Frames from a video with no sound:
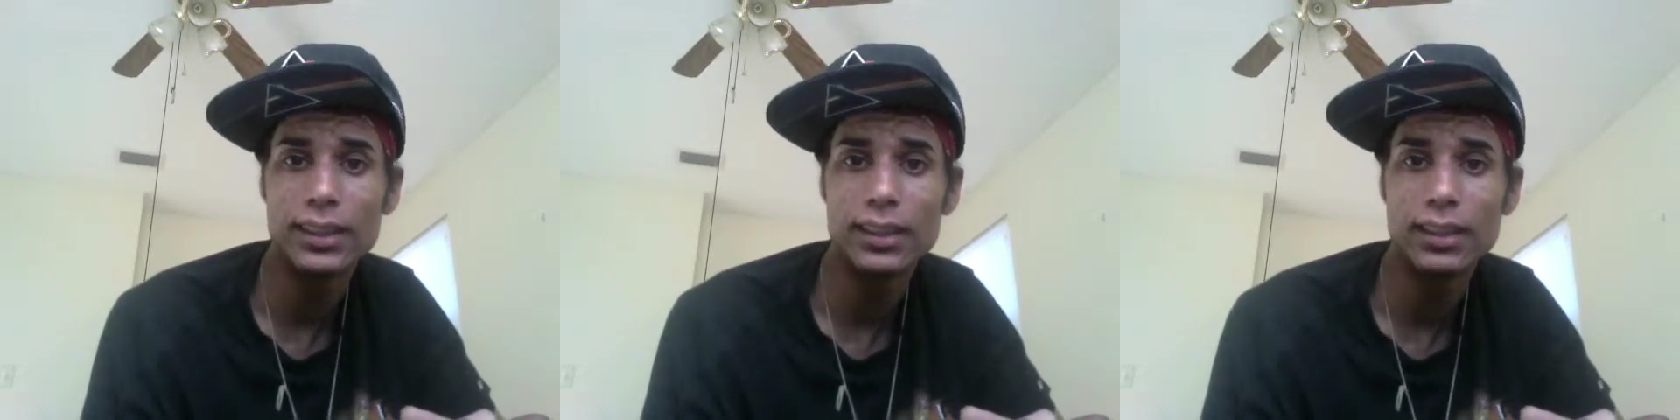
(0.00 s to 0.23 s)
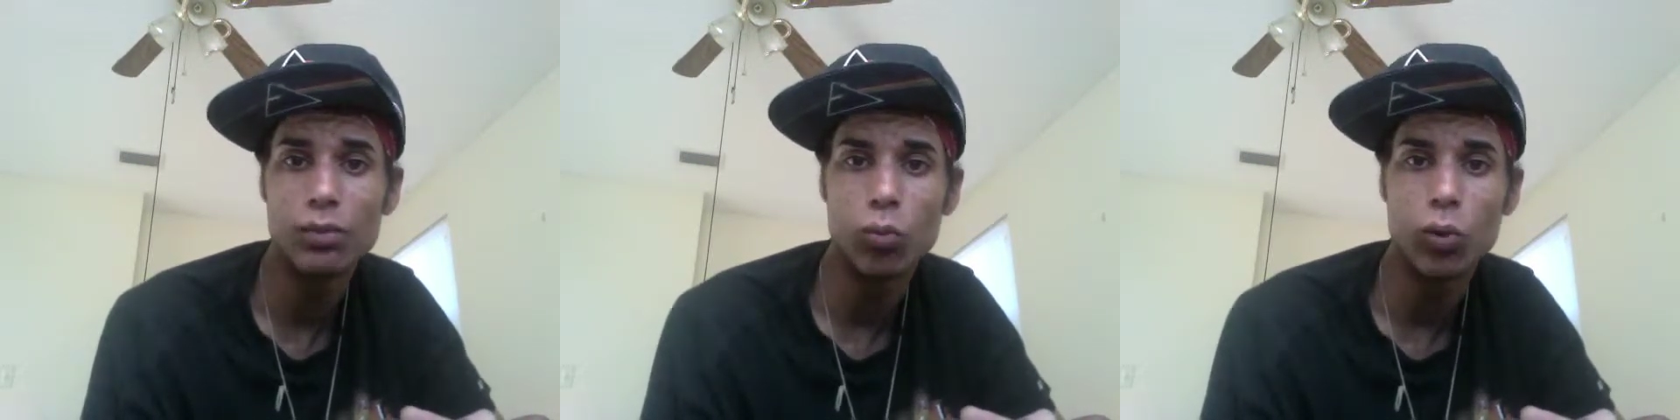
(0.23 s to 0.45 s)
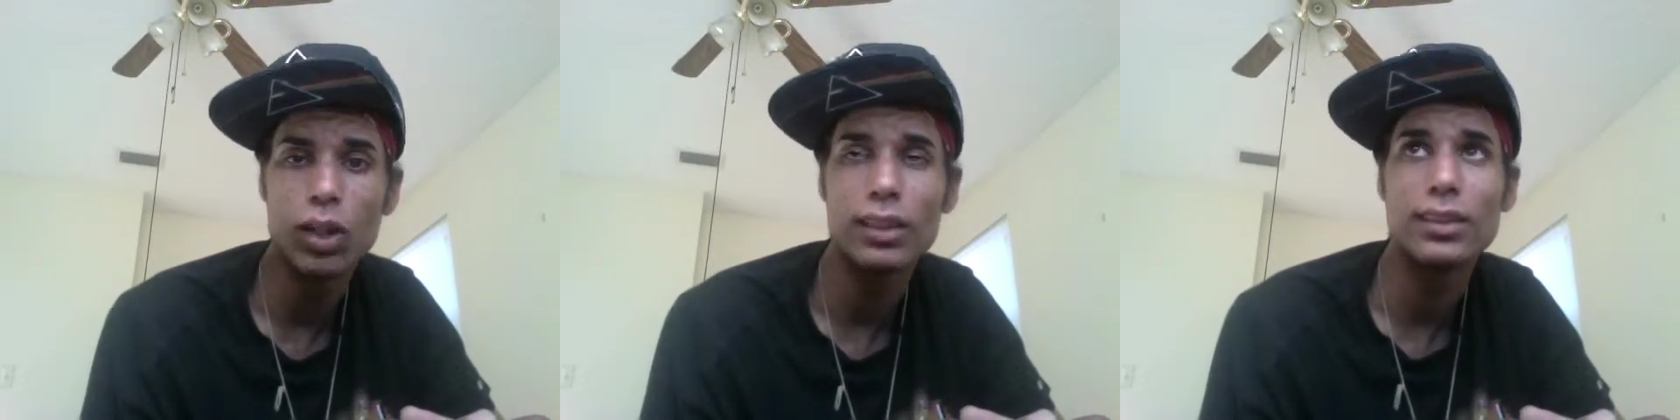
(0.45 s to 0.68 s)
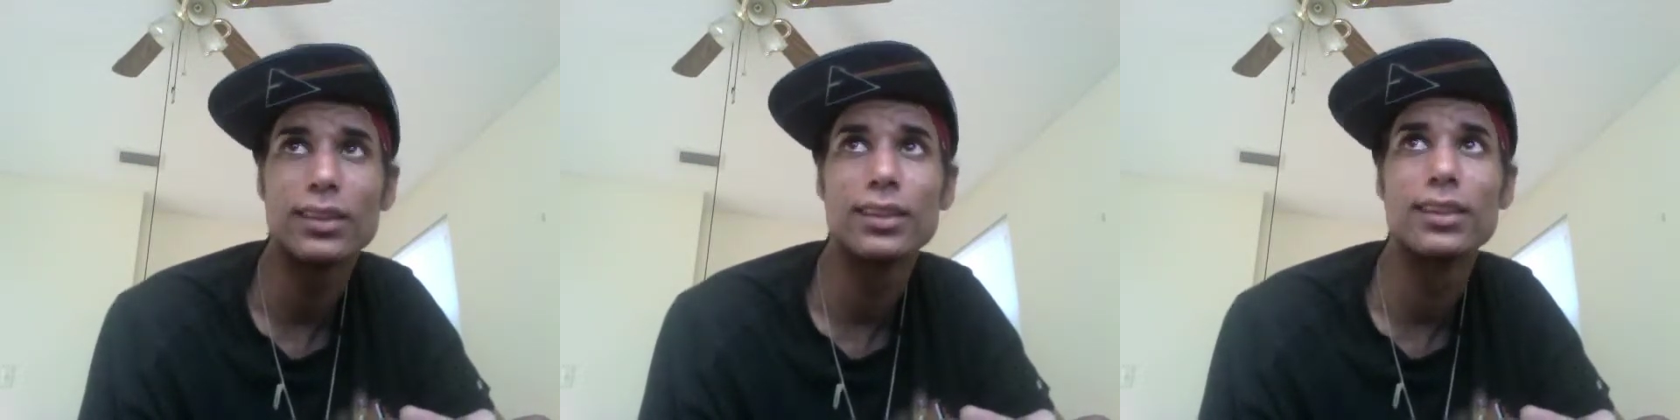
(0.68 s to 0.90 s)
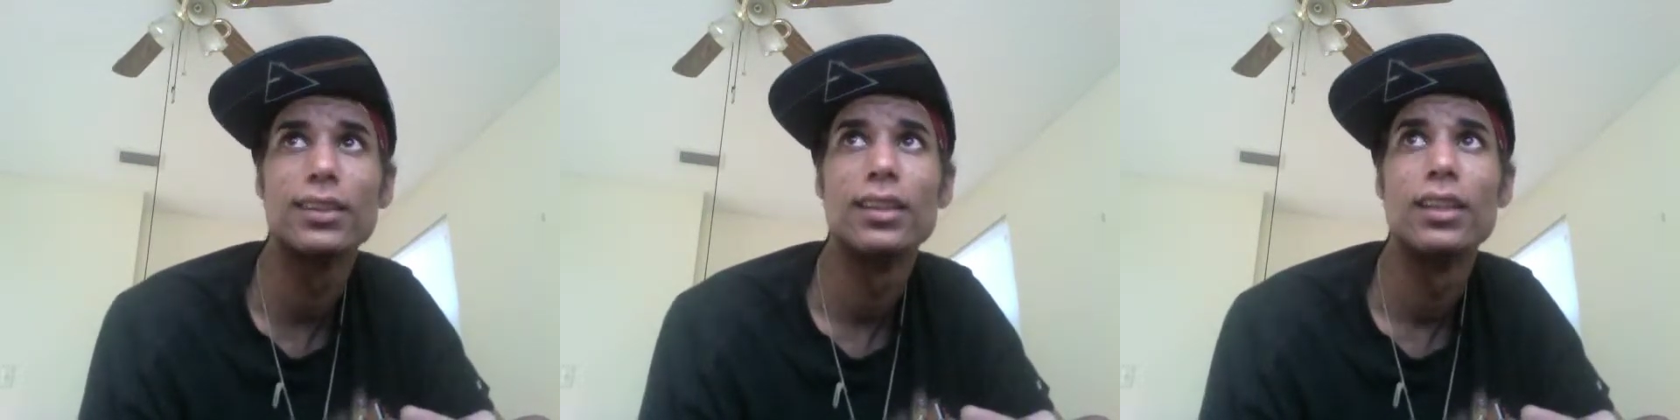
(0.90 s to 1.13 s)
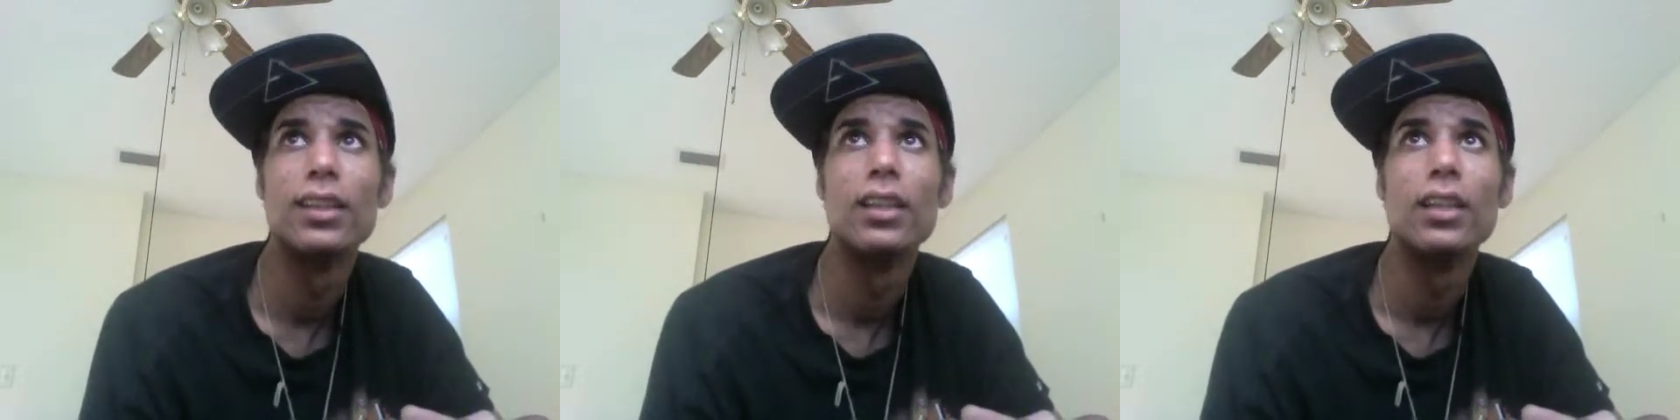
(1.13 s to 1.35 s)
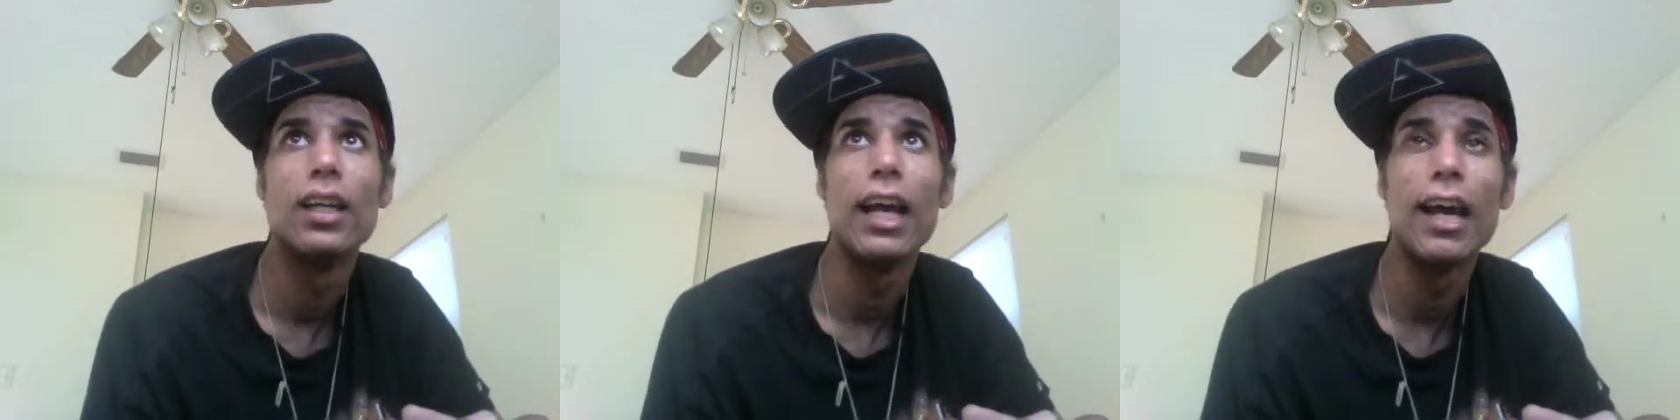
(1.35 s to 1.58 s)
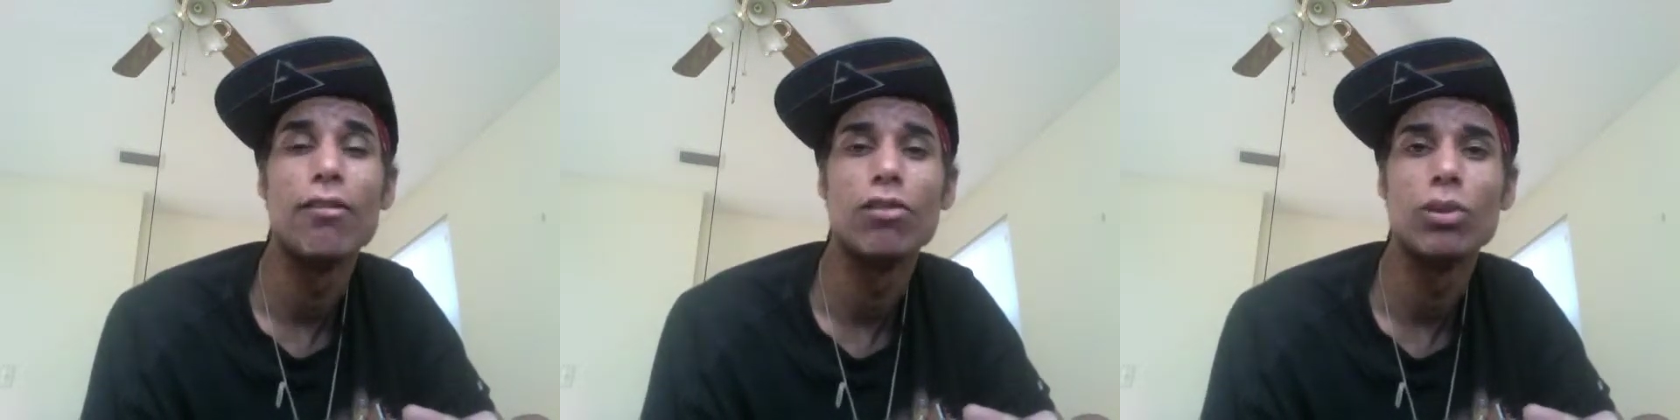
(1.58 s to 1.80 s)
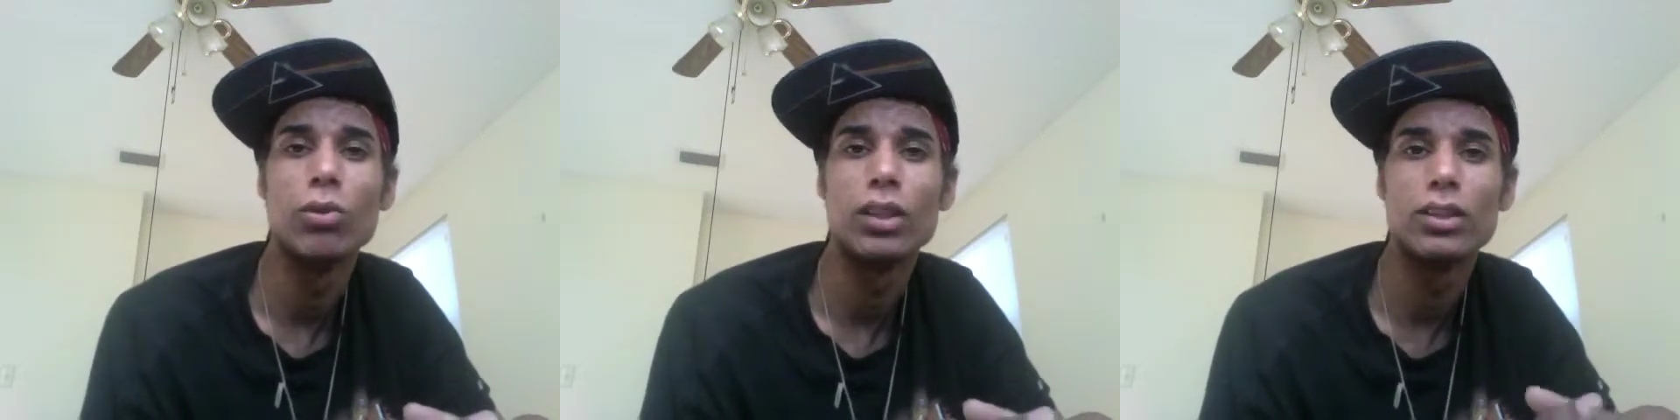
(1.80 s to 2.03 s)
It wants
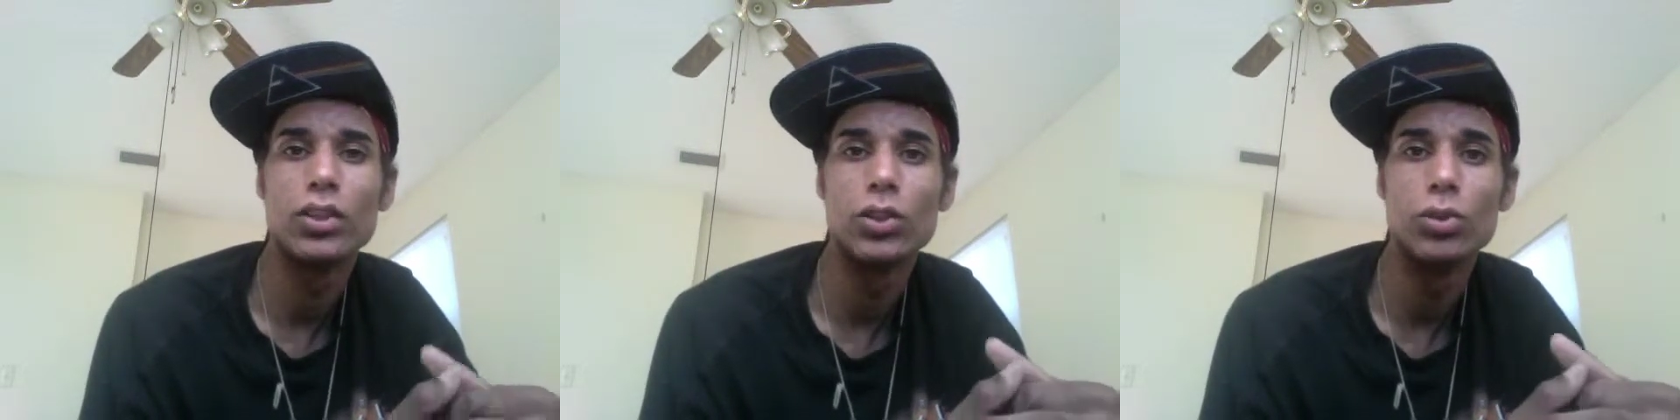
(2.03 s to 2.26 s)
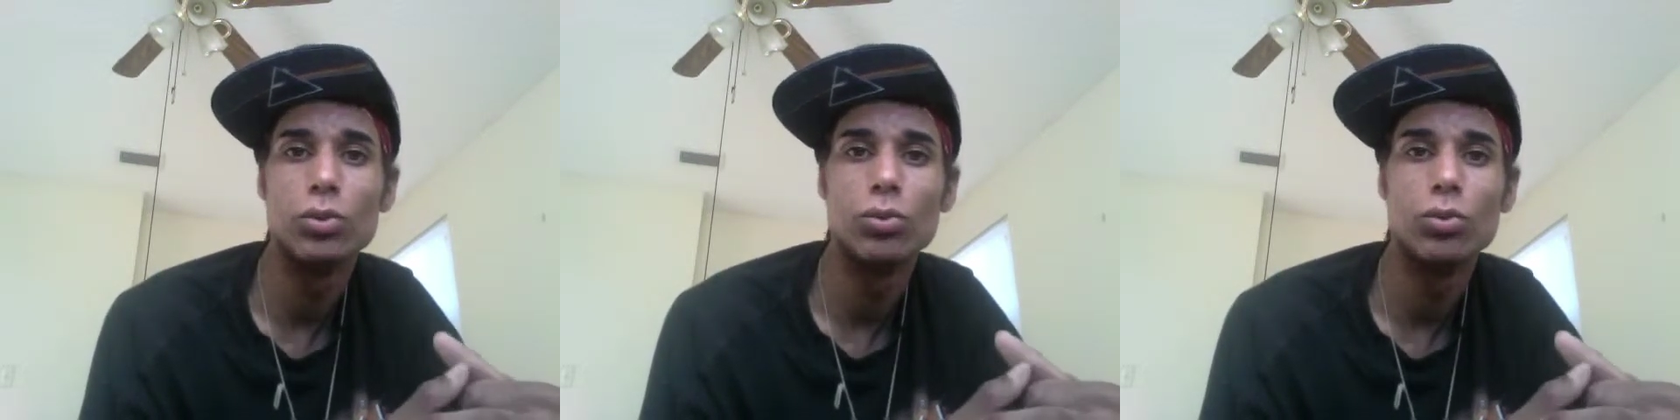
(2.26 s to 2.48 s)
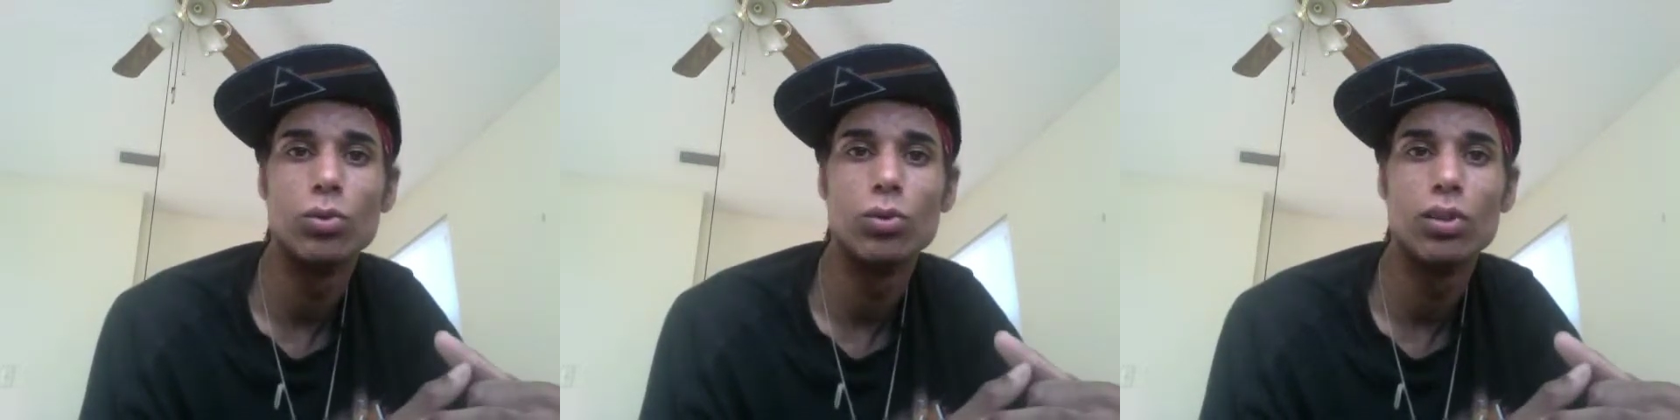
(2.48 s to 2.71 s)
everyone to.